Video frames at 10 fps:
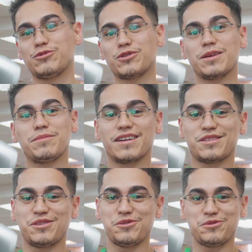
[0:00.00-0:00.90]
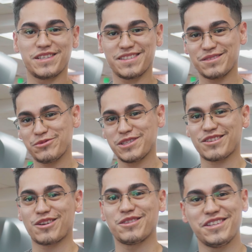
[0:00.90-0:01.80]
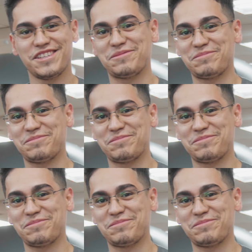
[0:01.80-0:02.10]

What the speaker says: We'll get back to you when we start on the hood.